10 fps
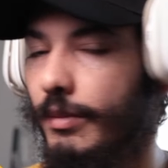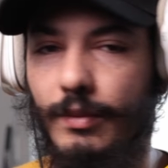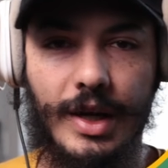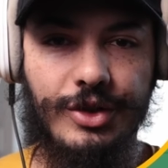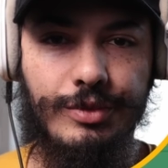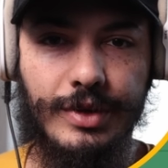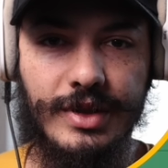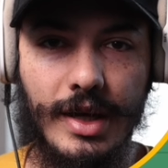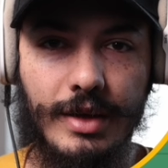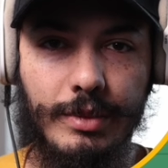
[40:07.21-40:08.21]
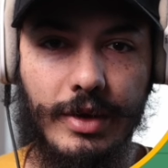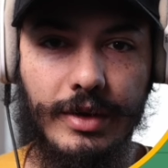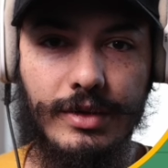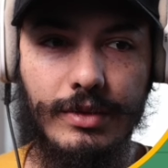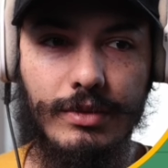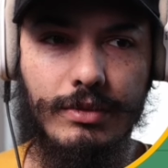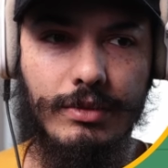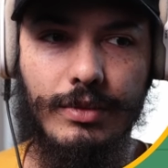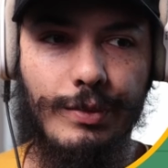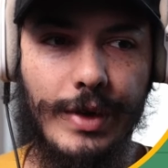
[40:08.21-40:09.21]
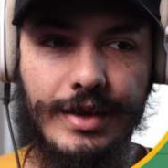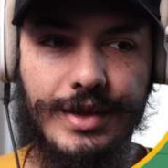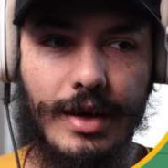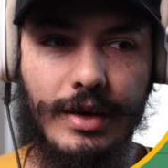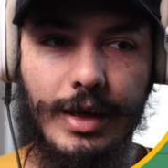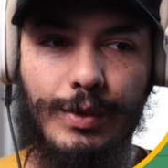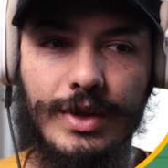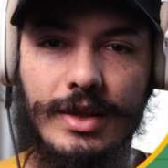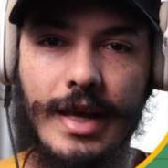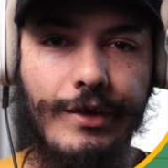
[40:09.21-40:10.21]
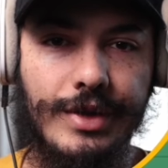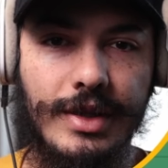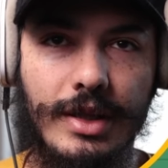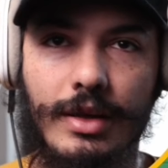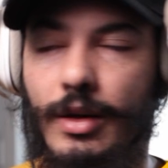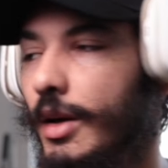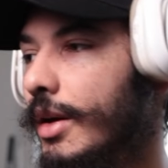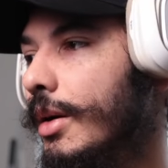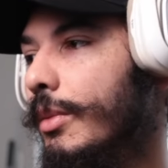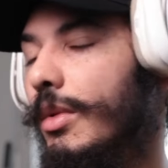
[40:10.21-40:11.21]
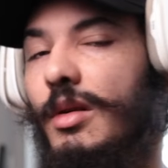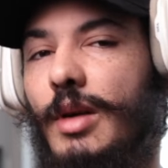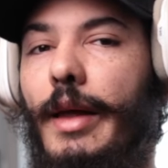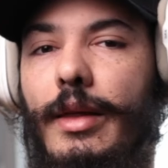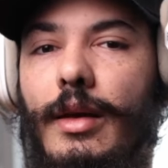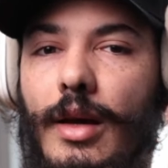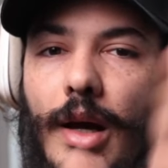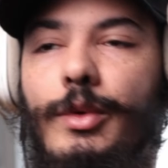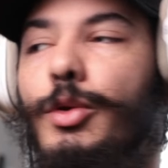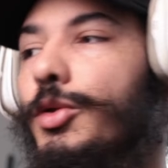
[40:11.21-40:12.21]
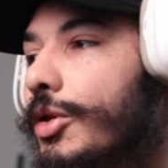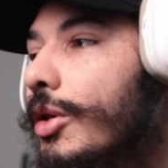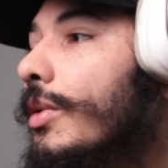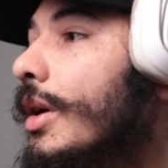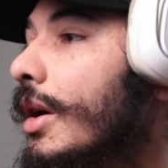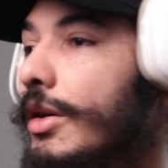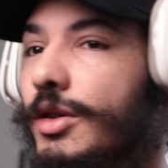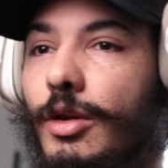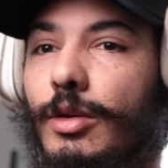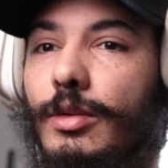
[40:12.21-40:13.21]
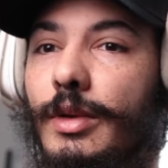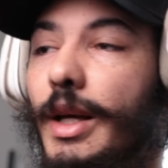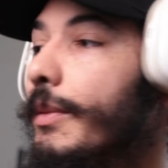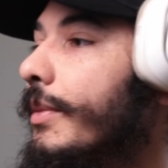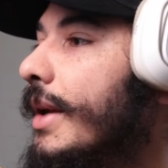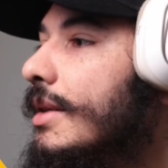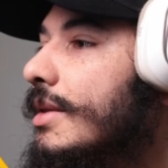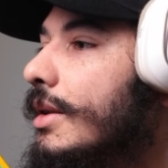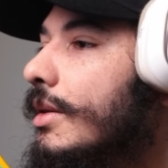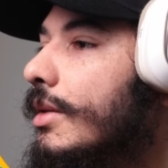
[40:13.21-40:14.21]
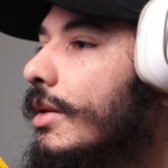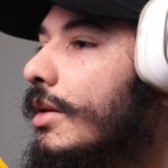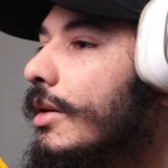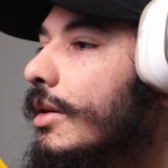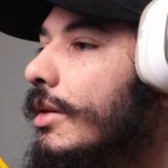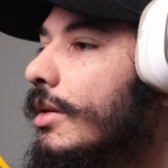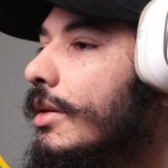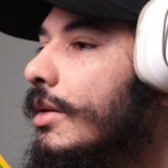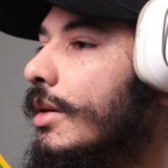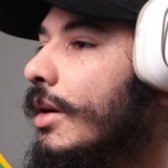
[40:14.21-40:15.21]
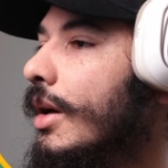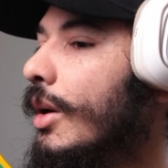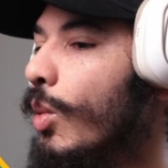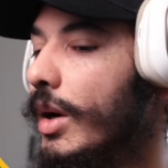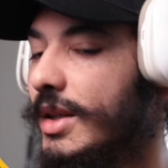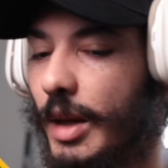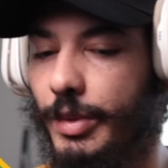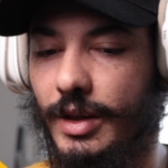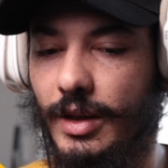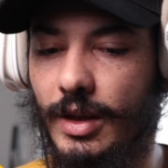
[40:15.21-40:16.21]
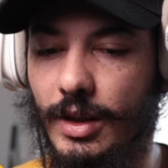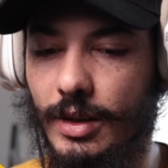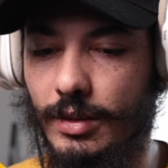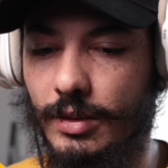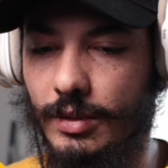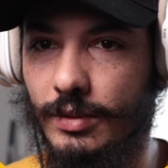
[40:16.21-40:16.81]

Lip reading: much percent, but when I started it was 70, but I think I'm good to go. So yeah, let's see what's happening here.